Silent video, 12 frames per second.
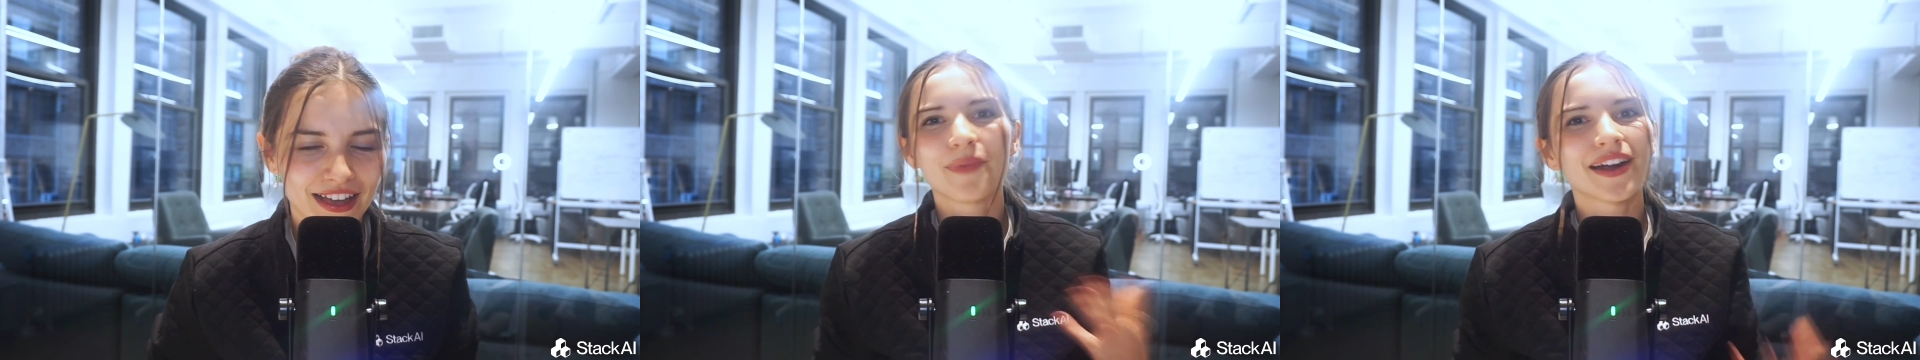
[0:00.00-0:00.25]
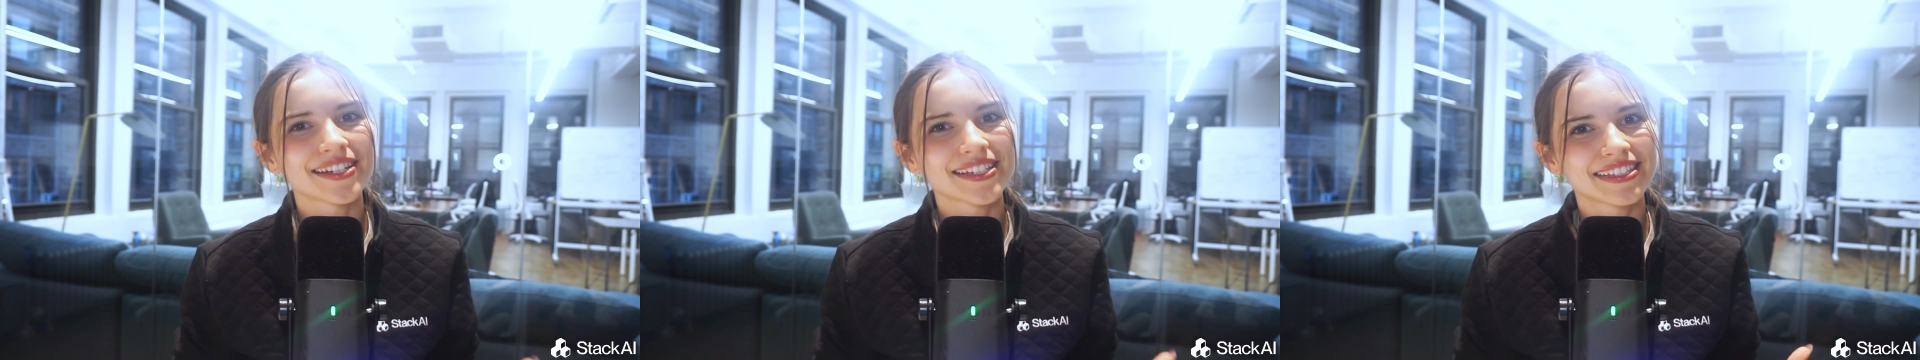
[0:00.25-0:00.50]

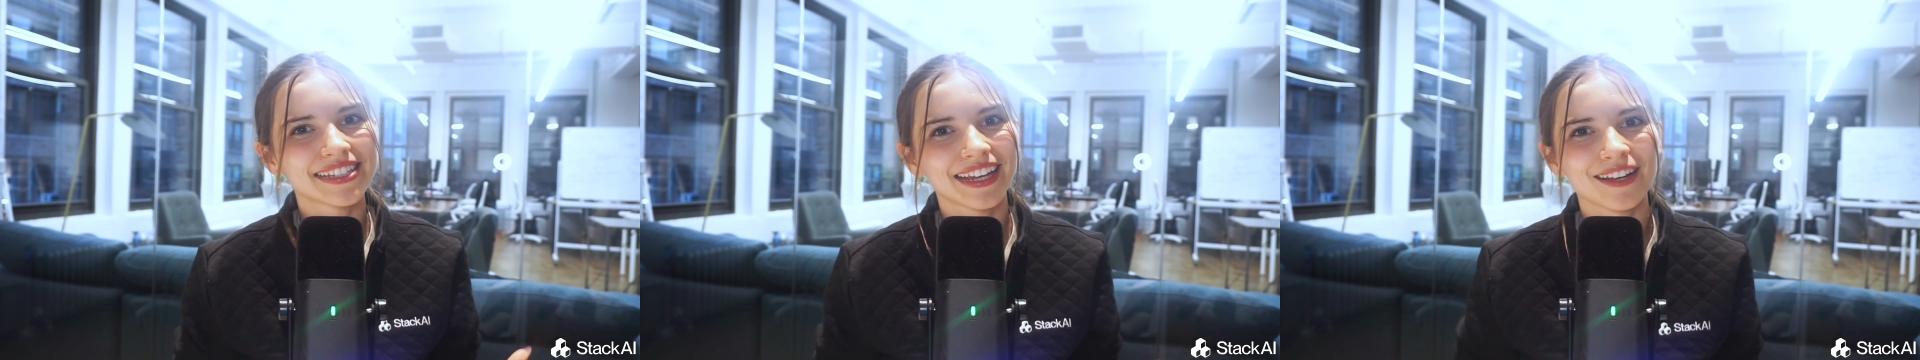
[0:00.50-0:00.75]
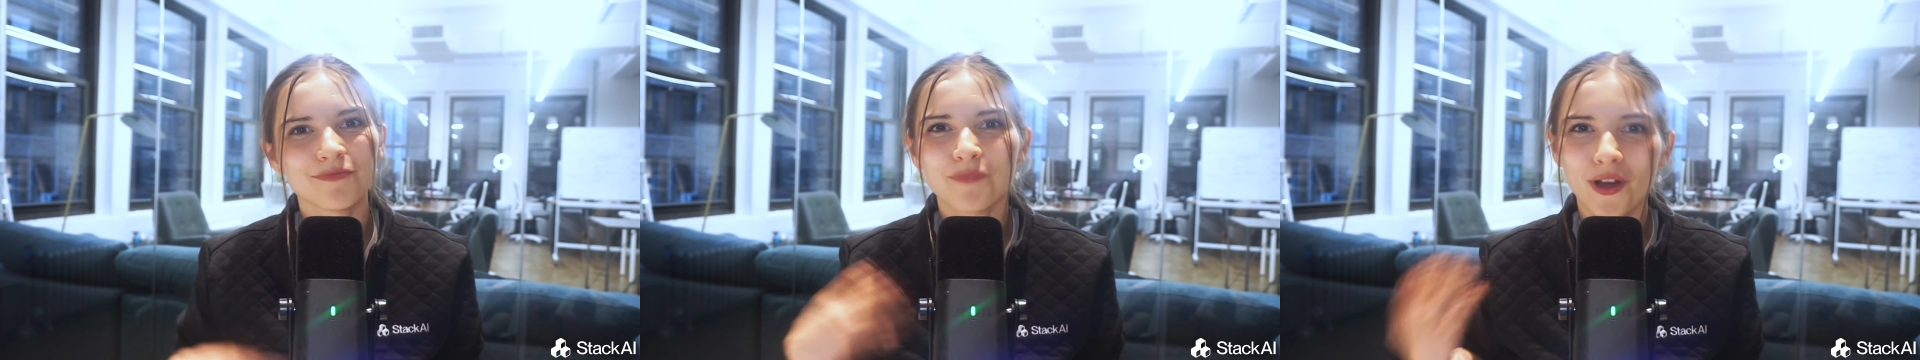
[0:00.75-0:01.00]

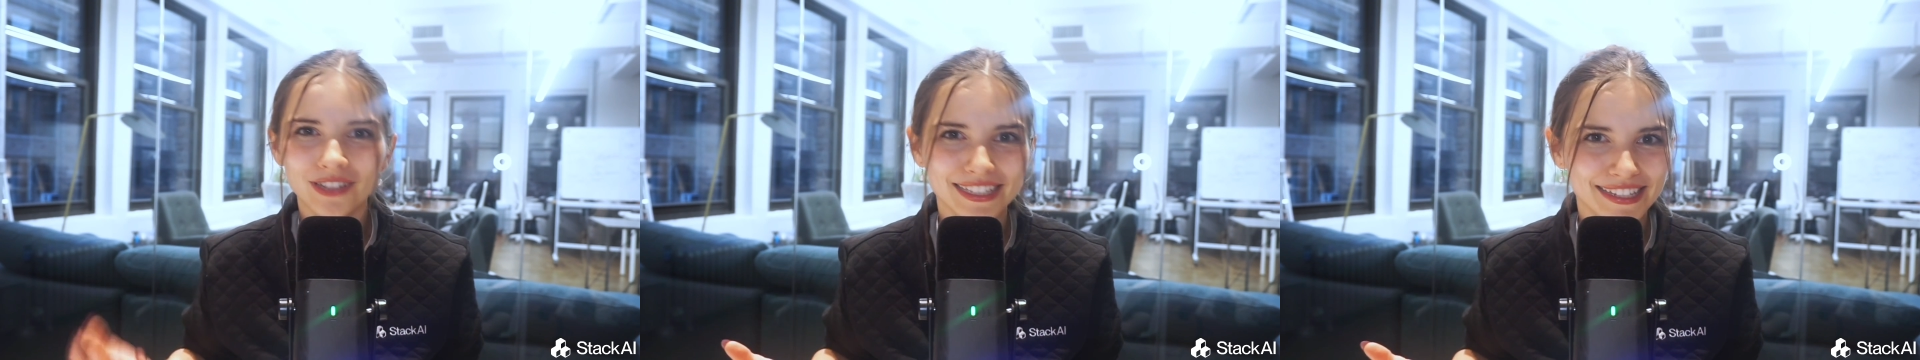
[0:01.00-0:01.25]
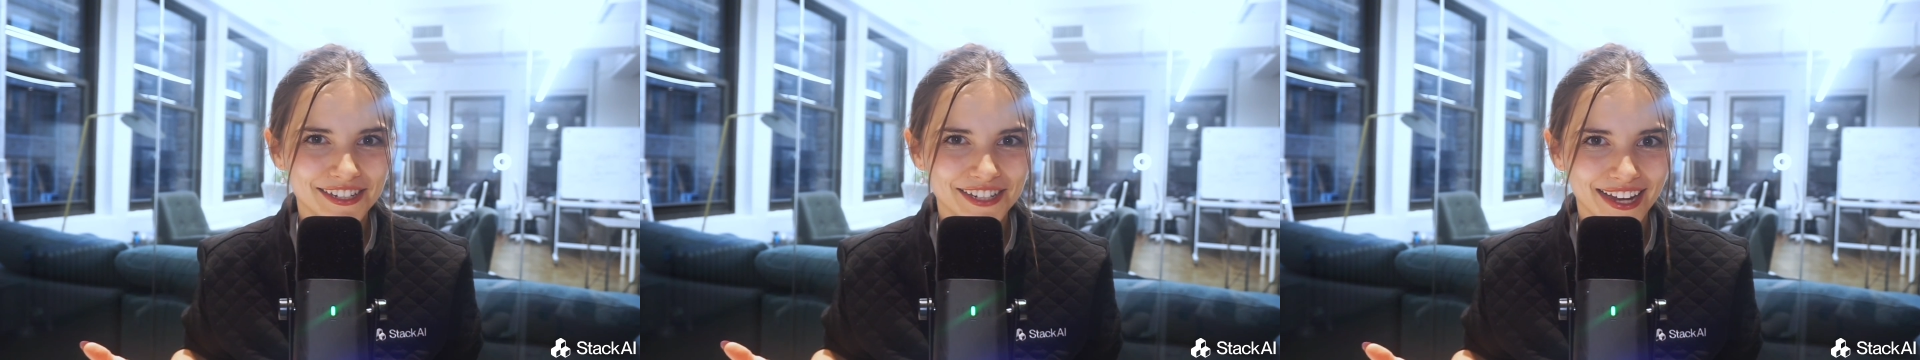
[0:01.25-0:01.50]
parsing,
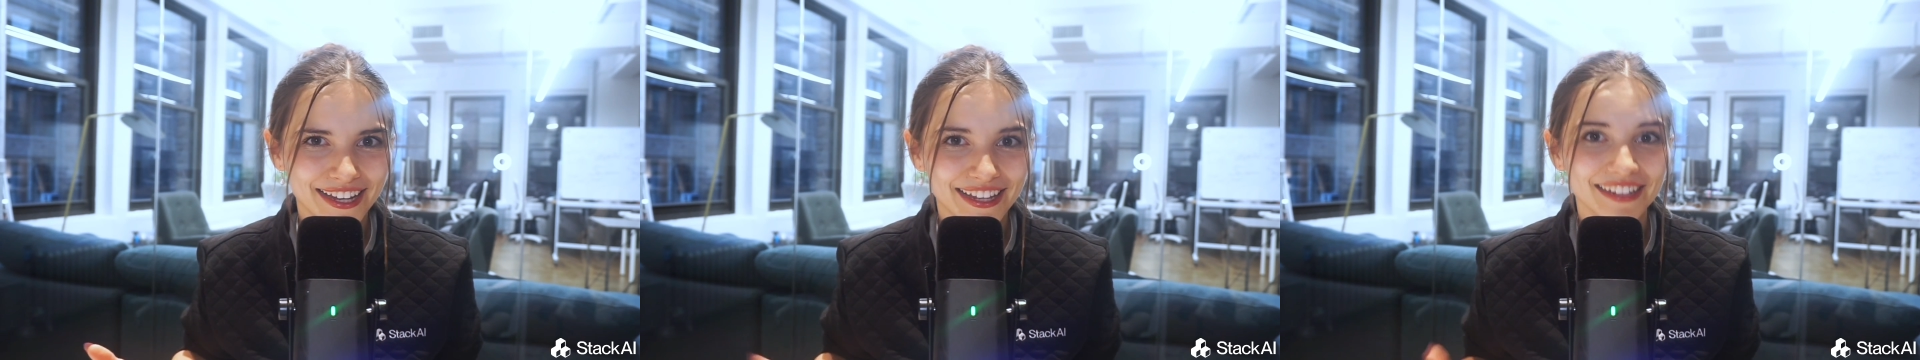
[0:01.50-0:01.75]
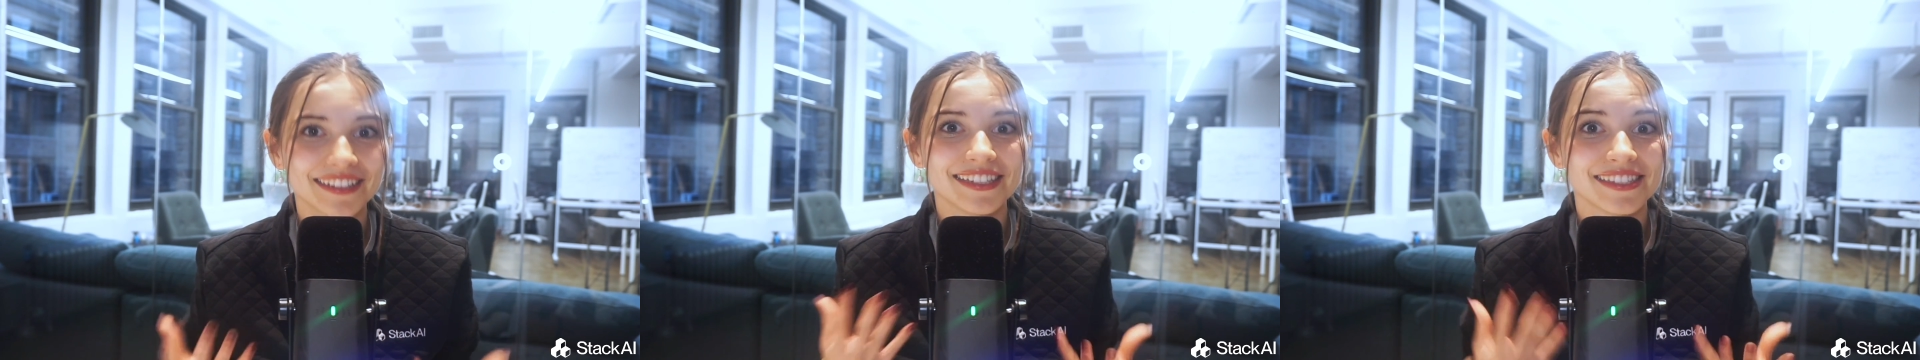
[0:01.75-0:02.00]
policy
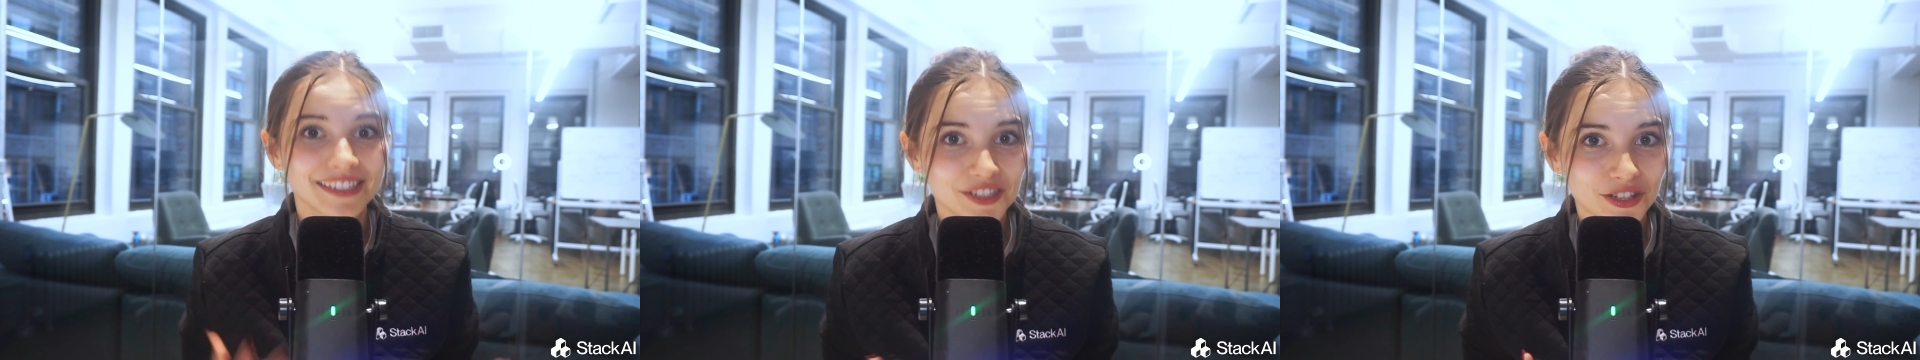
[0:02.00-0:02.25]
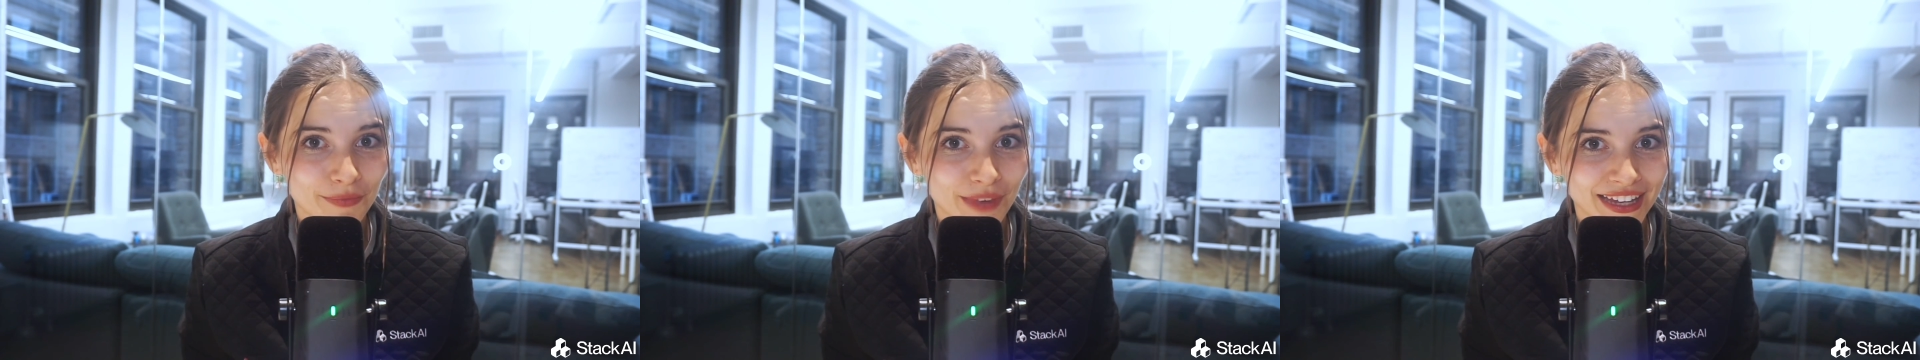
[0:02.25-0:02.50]
checking,
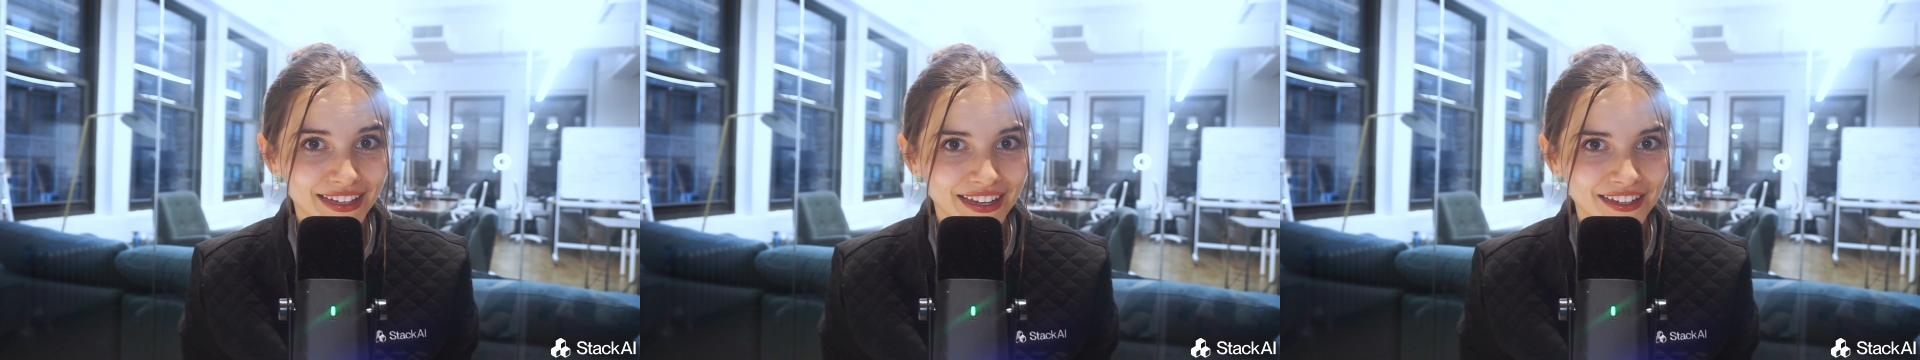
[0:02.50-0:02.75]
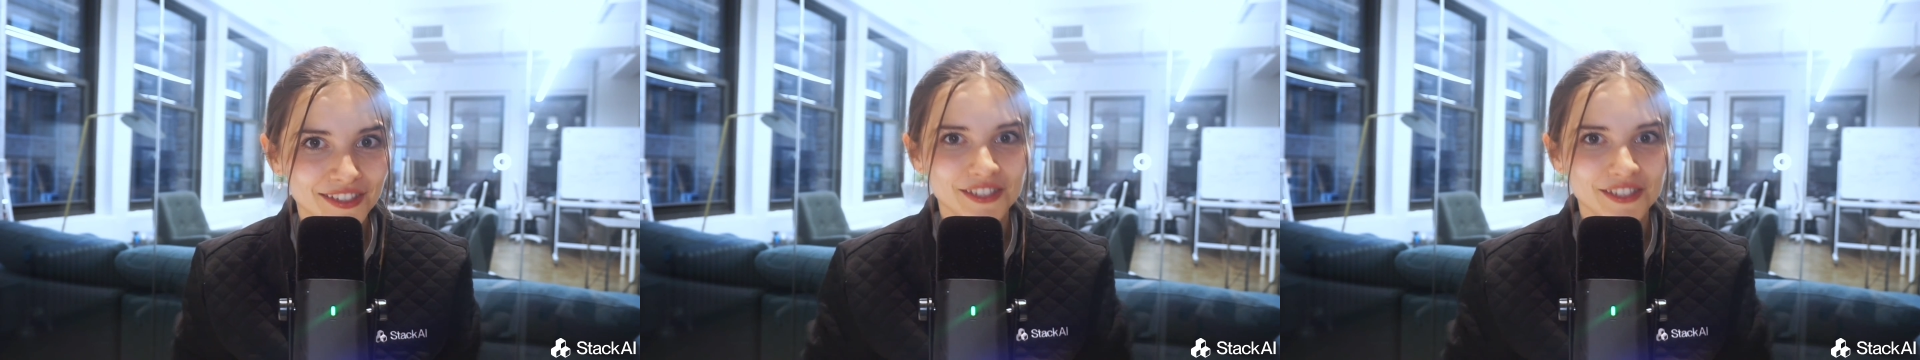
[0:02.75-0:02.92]
decision-making,